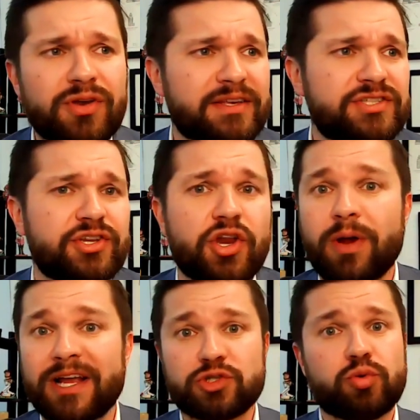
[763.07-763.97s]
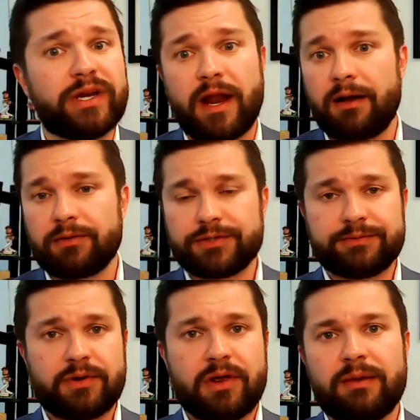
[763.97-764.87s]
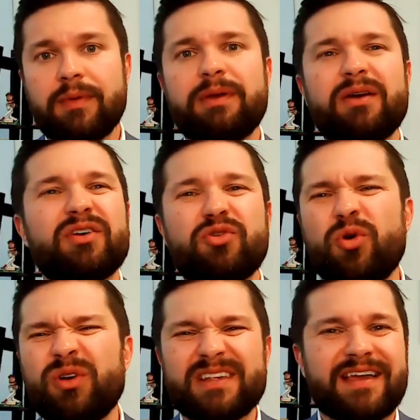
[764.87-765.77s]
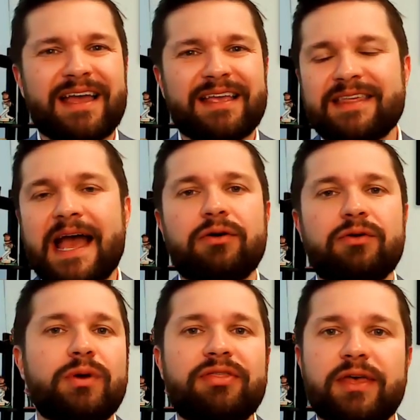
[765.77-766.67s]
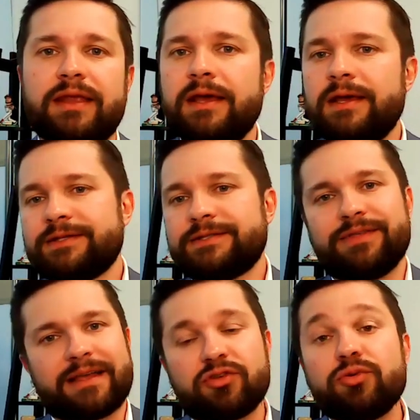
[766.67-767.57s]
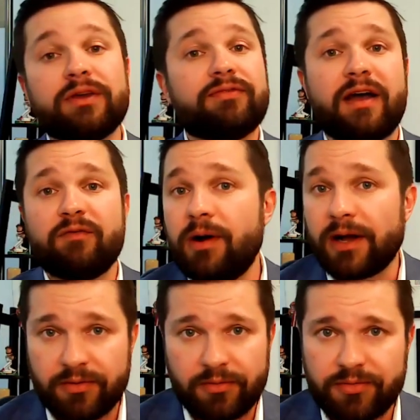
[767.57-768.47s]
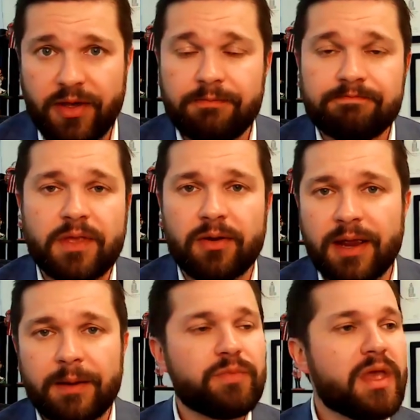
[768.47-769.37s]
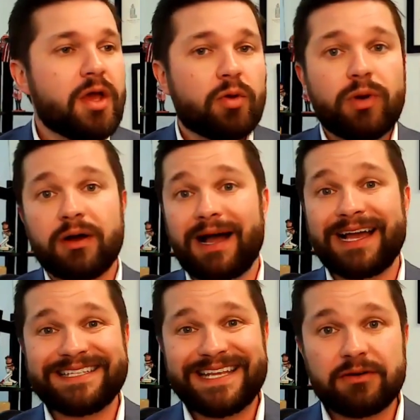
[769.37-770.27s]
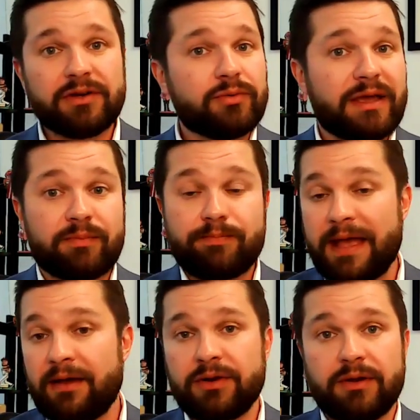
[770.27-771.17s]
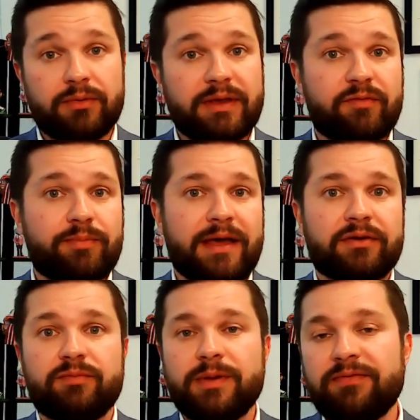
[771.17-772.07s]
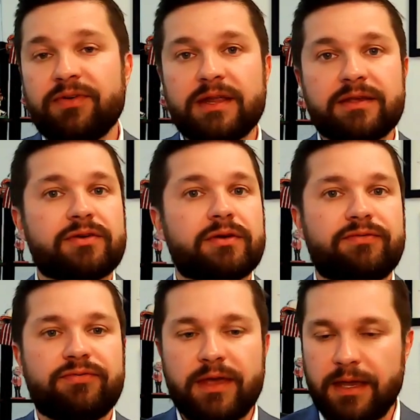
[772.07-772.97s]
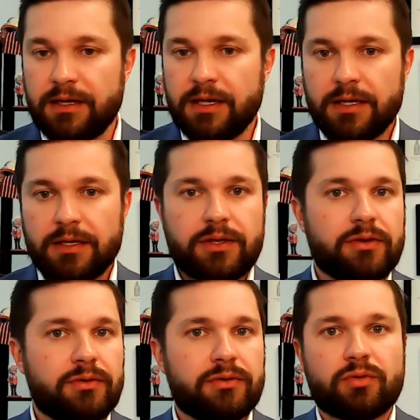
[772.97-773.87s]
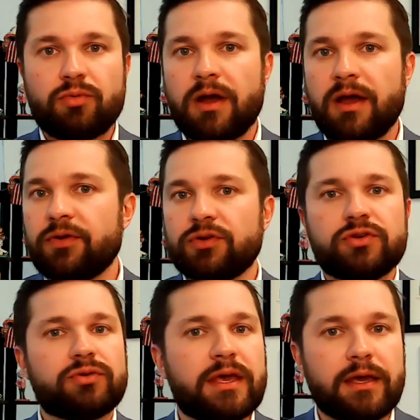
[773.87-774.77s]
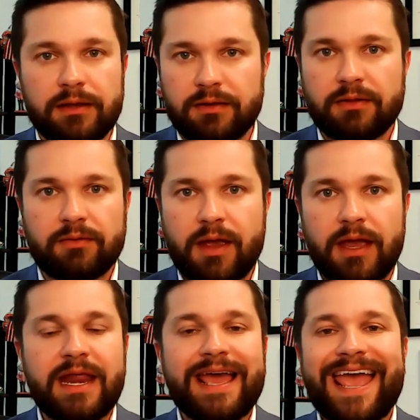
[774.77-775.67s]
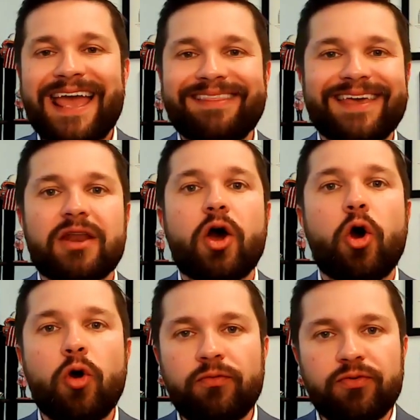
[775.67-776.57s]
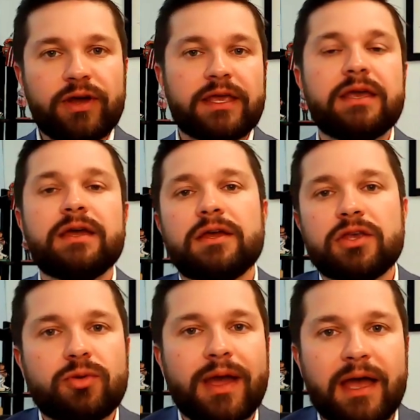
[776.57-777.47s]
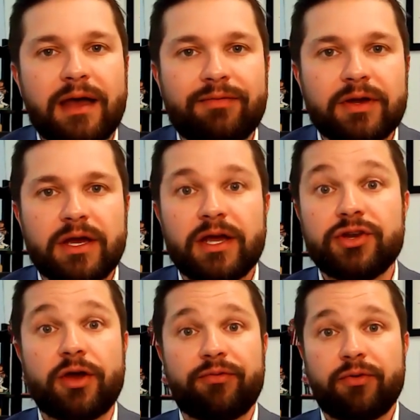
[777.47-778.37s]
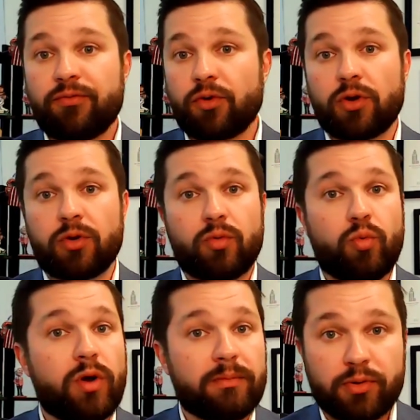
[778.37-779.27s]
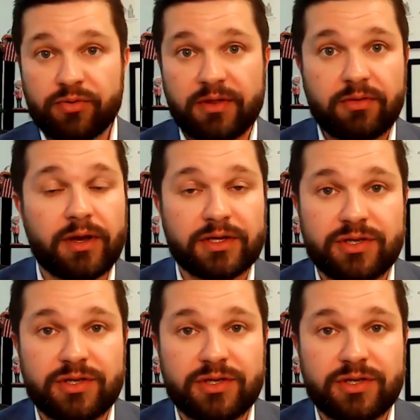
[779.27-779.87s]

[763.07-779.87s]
So next thing you know, we're at $20. All right. Maybe let's throw in a side salad with it. So that's $25 or so. All right. Well, ideally we have a pound of beef and it's going to feed you, your wife, your two kids, right? And then hopefully you have enough for one person's